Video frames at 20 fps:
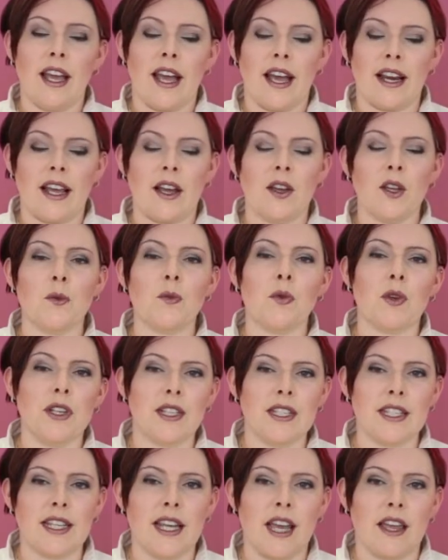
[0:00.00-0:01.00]
and how you put
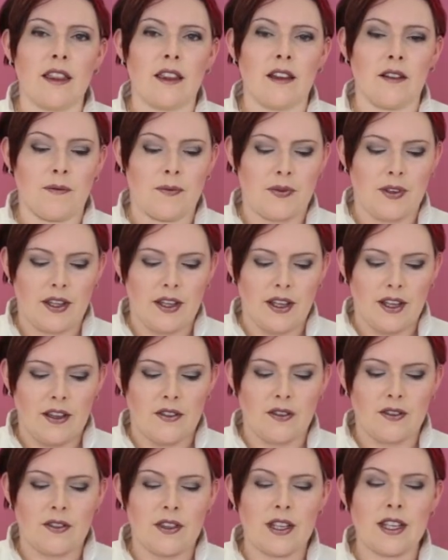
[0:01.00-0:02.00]
it together.
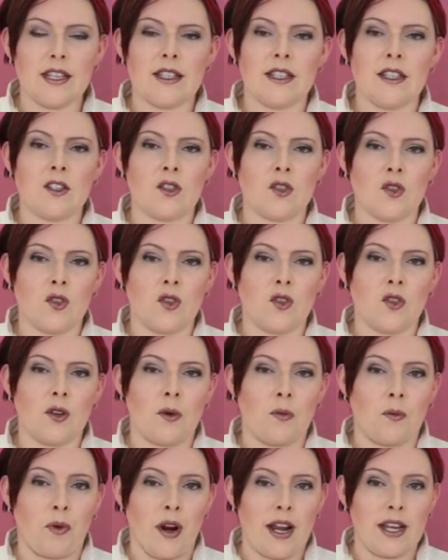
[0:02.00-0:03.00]
This is your
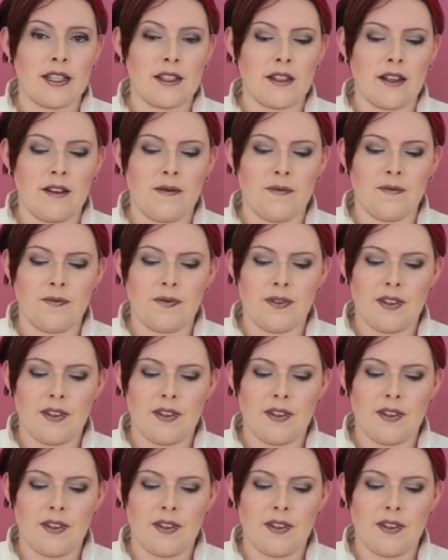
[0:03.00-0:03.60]
compressor,